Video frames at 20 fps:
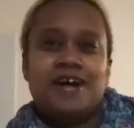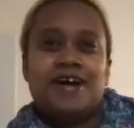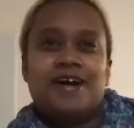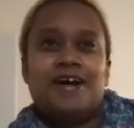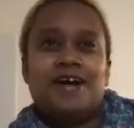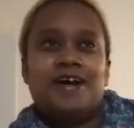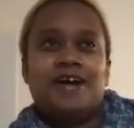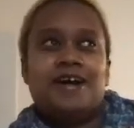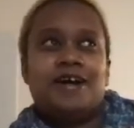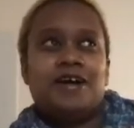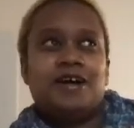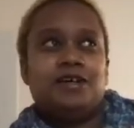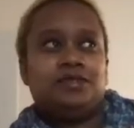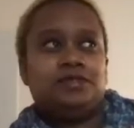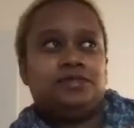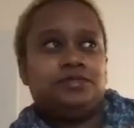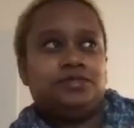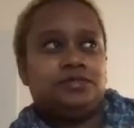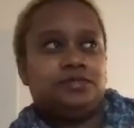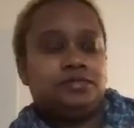
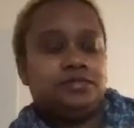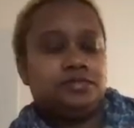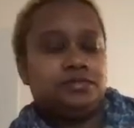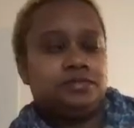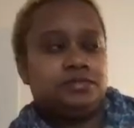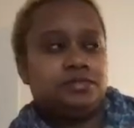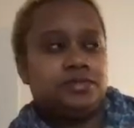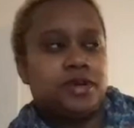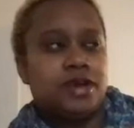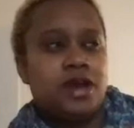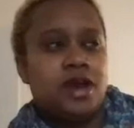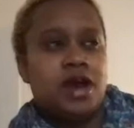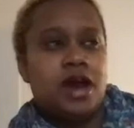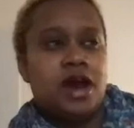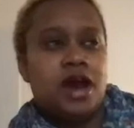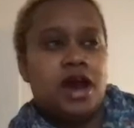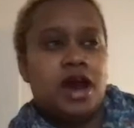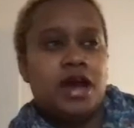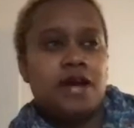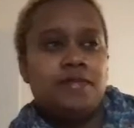Um,
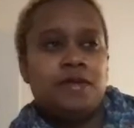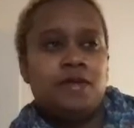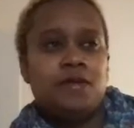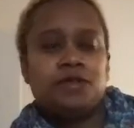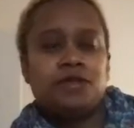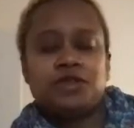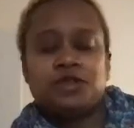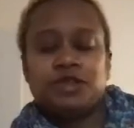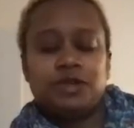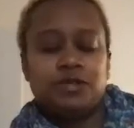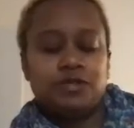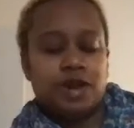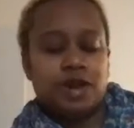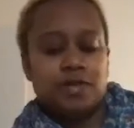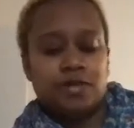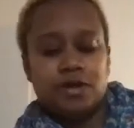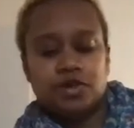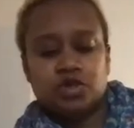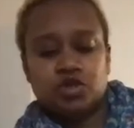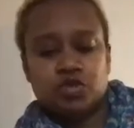I personally, when I'm
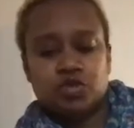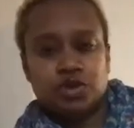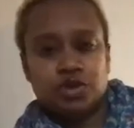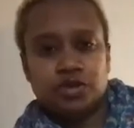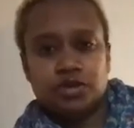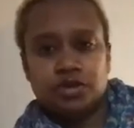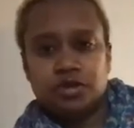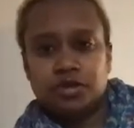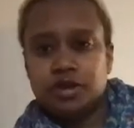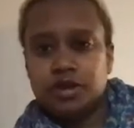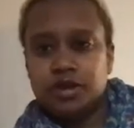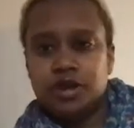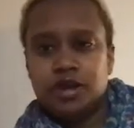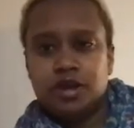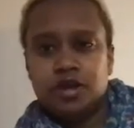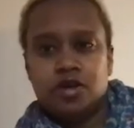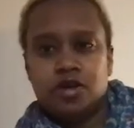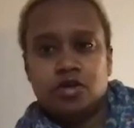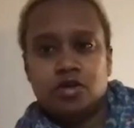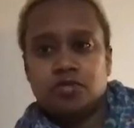on Twitter
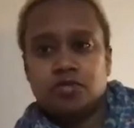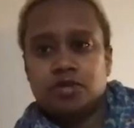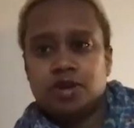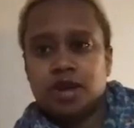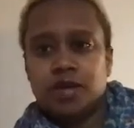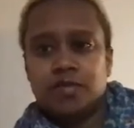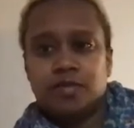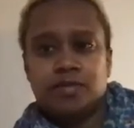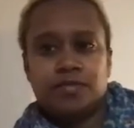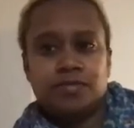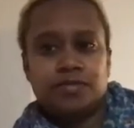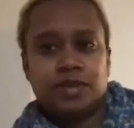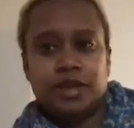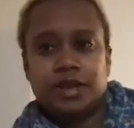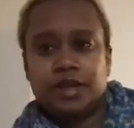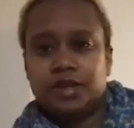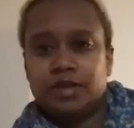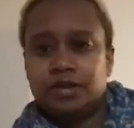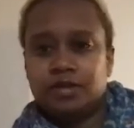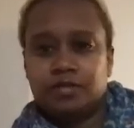or when I'm
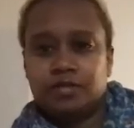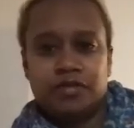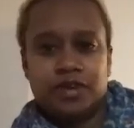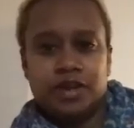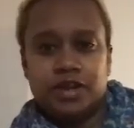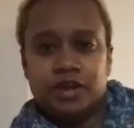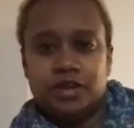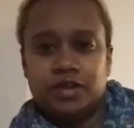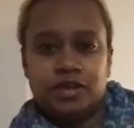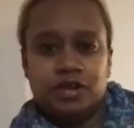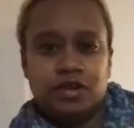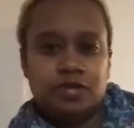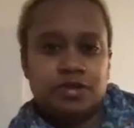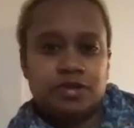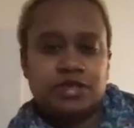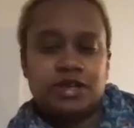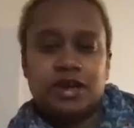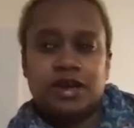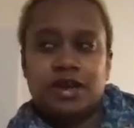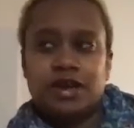like reading the New York
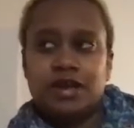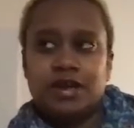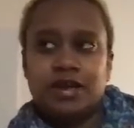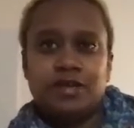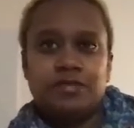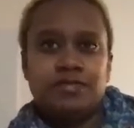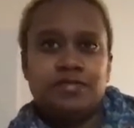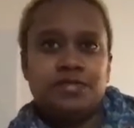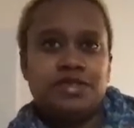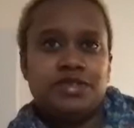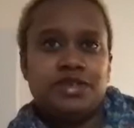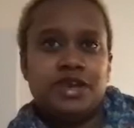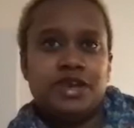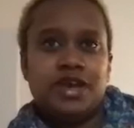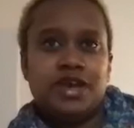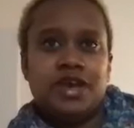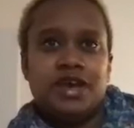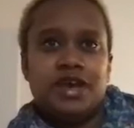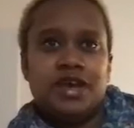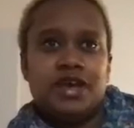Times,
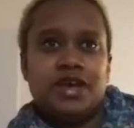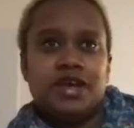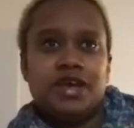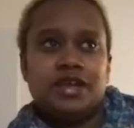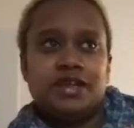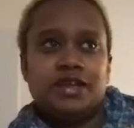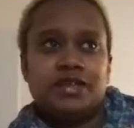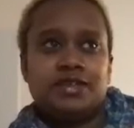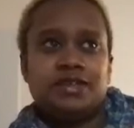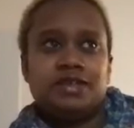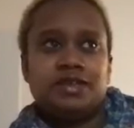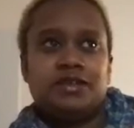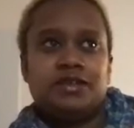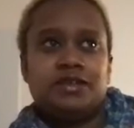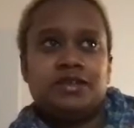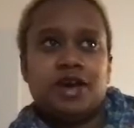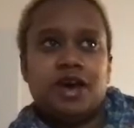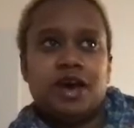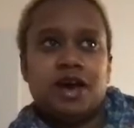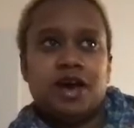it's a
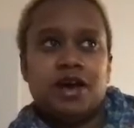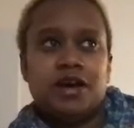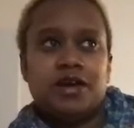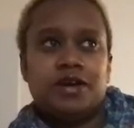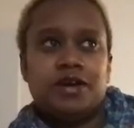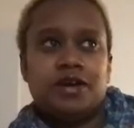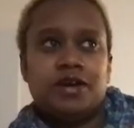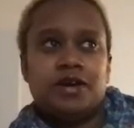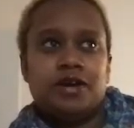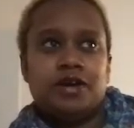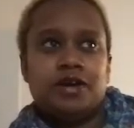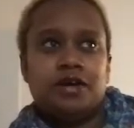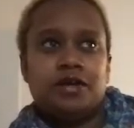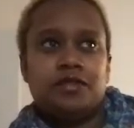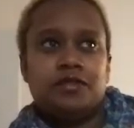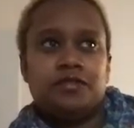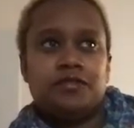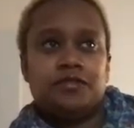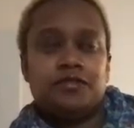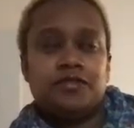lot
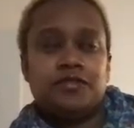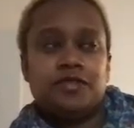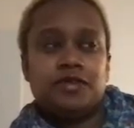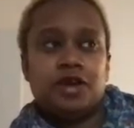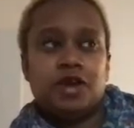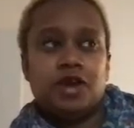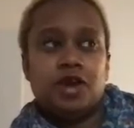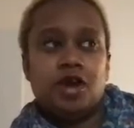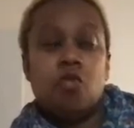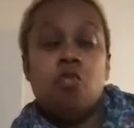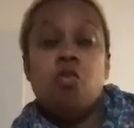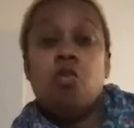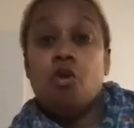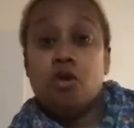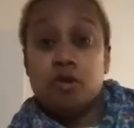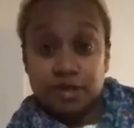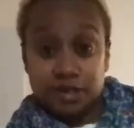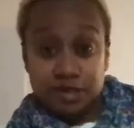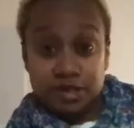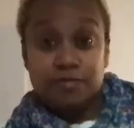of
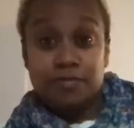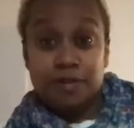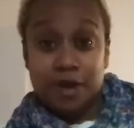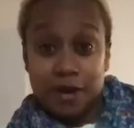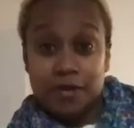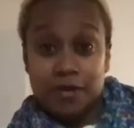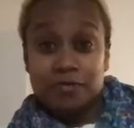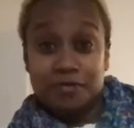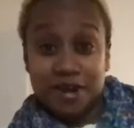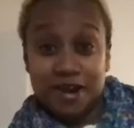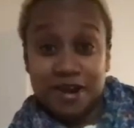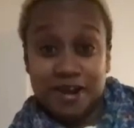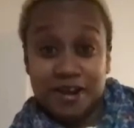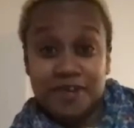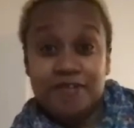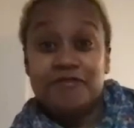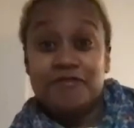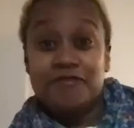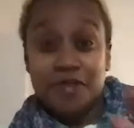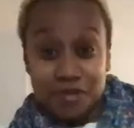warranted, by the way,
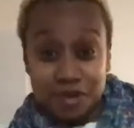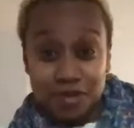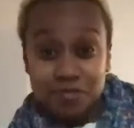very